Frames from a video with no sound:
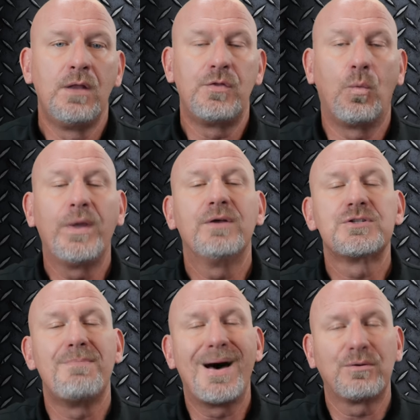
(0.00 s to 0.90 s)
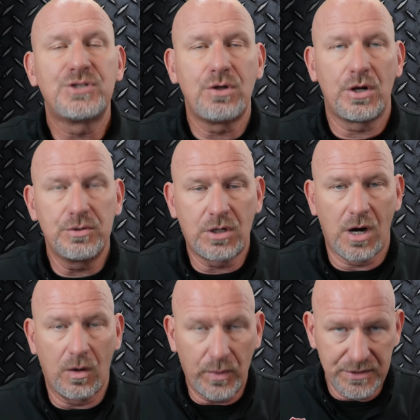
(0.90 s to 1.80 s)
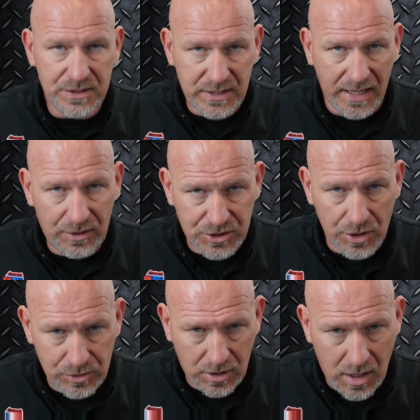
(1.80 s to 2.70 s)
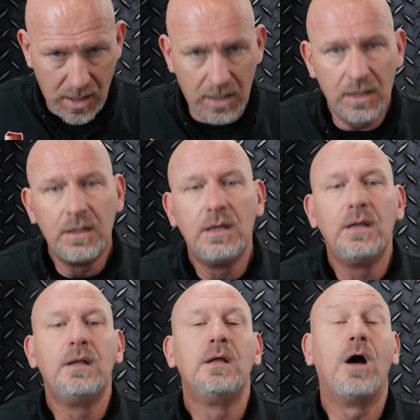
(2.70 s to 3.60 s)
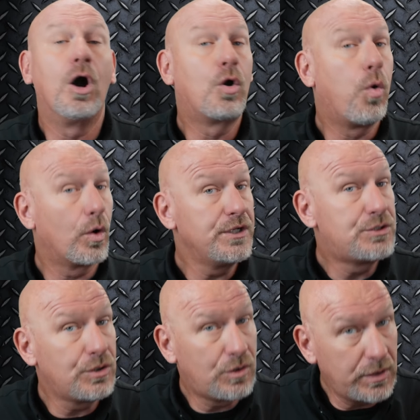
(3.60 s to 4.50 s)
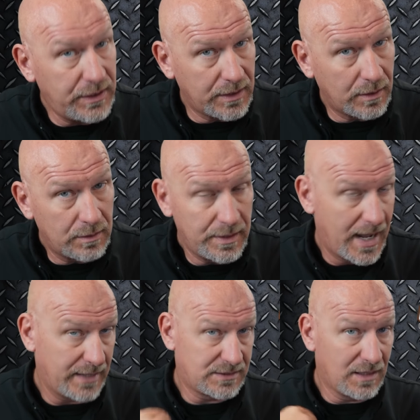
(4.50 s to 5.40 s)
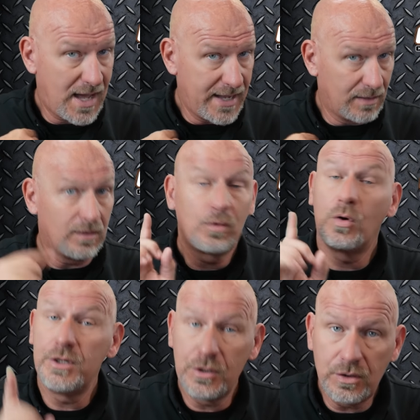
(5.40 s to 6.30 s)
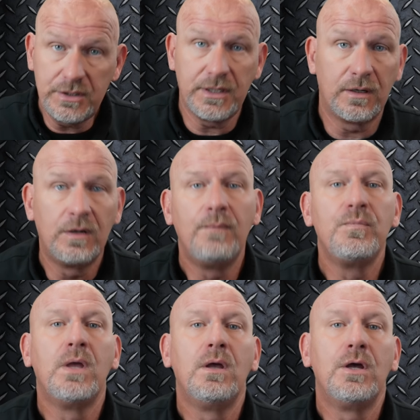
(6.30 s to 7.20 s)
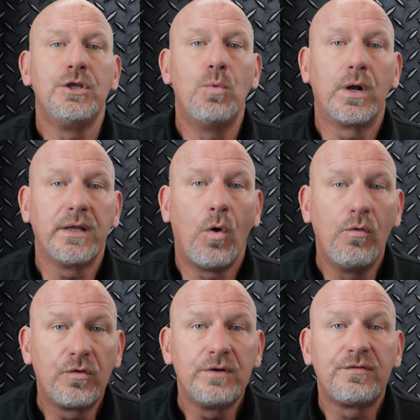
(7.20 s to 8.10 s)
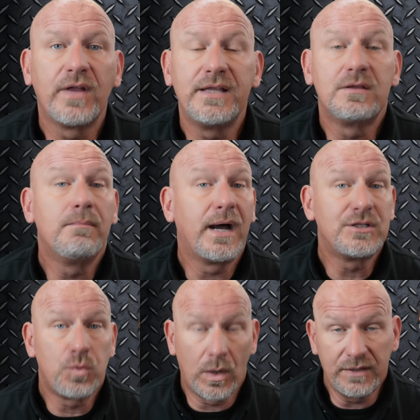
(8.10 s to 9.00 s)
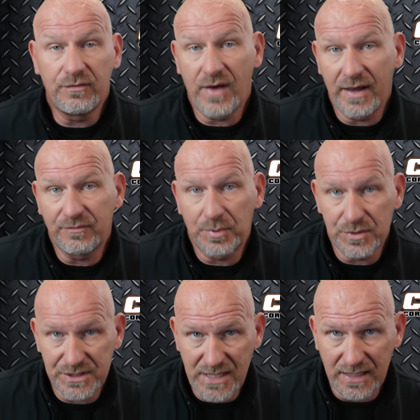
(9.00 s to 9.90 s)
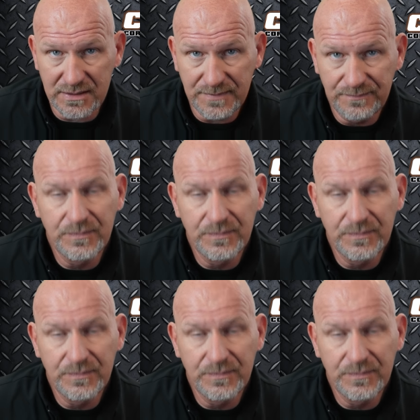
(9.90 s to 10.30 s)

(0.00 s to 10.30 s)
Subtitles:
The wheels mounted on your car, wheels and tires on your car, according to Goodyear, not to Lyle, according to Goodyear, you want to overinflate them by 25%.